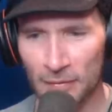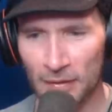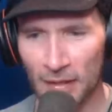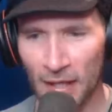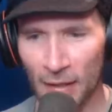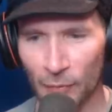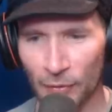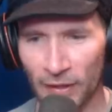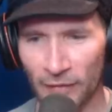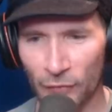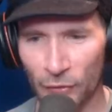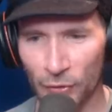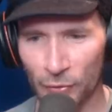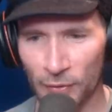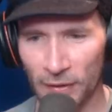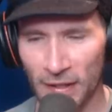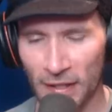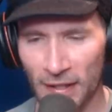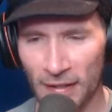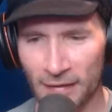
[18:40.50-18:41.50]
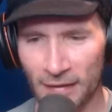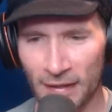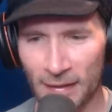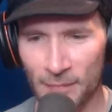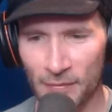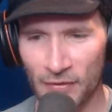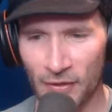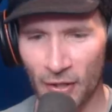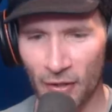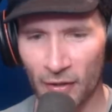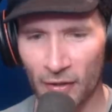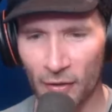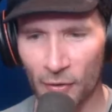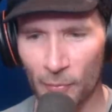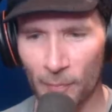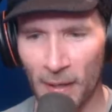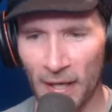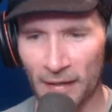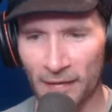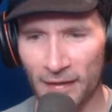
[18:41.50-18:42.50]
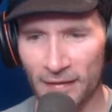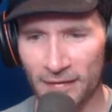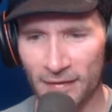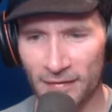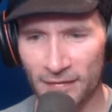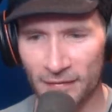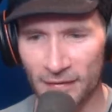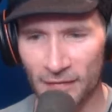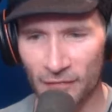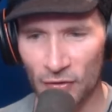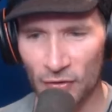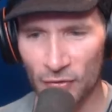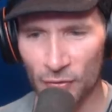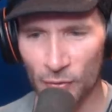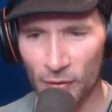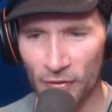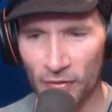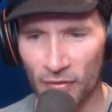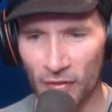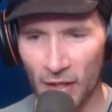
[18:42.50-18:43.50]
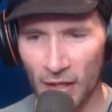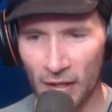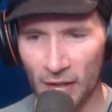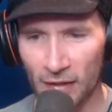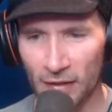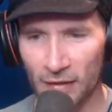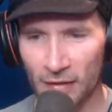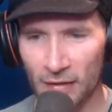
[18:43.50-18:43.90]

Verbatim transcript: I will never do it again. I'm sorry. Oh, man, that doesn't even do a thing.